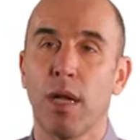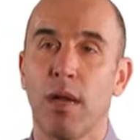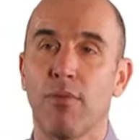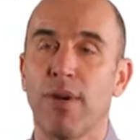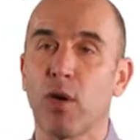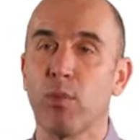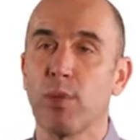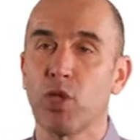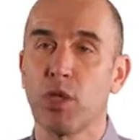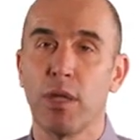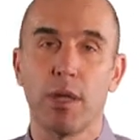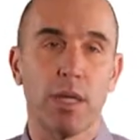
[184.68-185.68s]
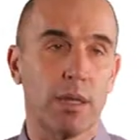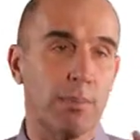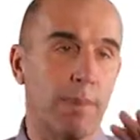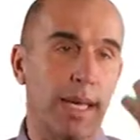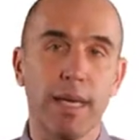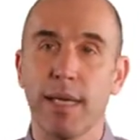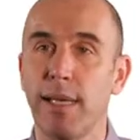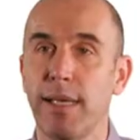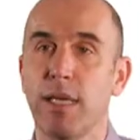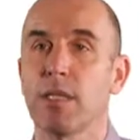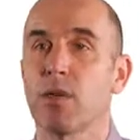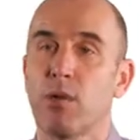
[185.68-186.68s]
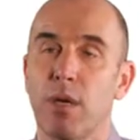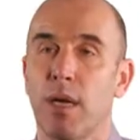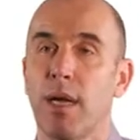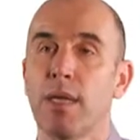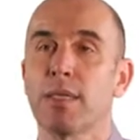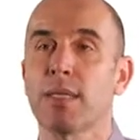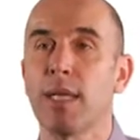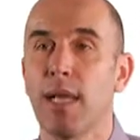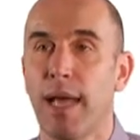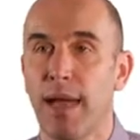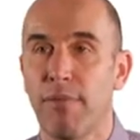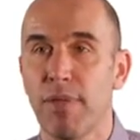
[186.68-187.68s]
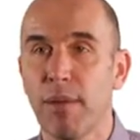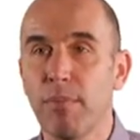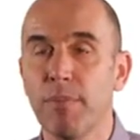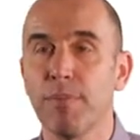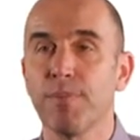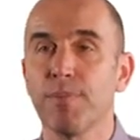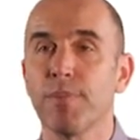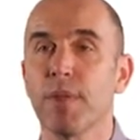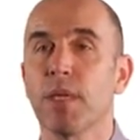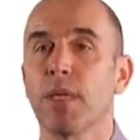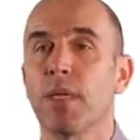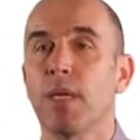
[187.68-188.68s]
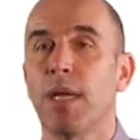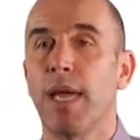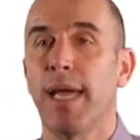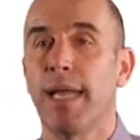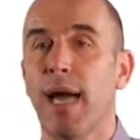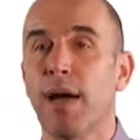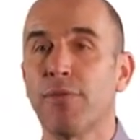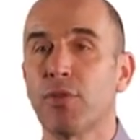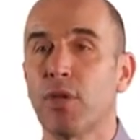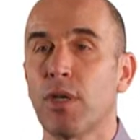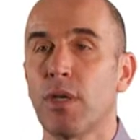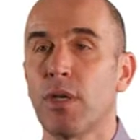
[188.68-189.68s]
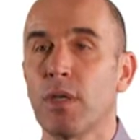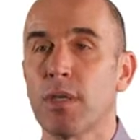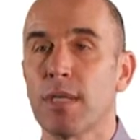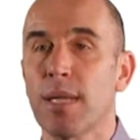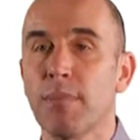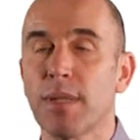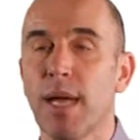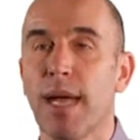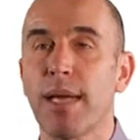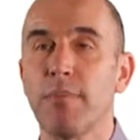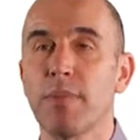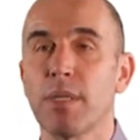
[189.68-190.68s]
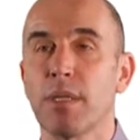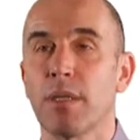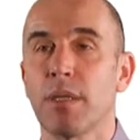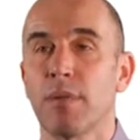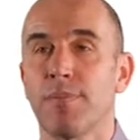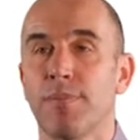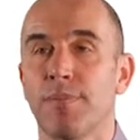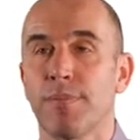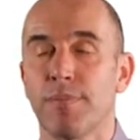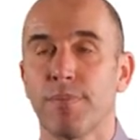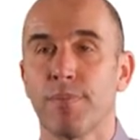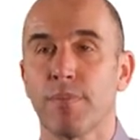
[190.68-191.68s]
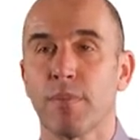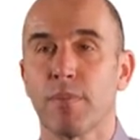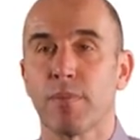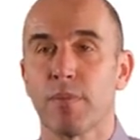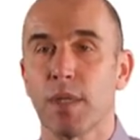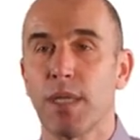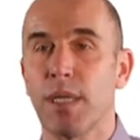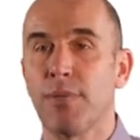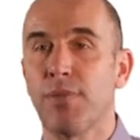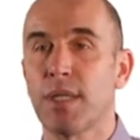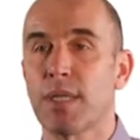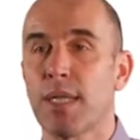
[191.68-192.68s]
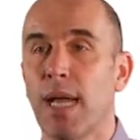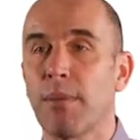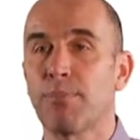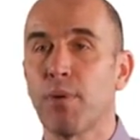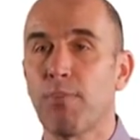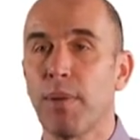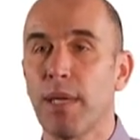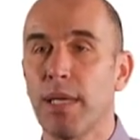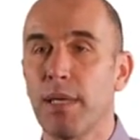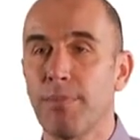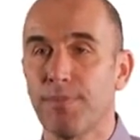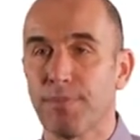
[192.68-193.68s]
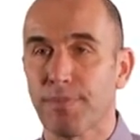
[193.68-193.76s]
vacuum machine that many clinics still have them. And after sometimes, if it's done properly,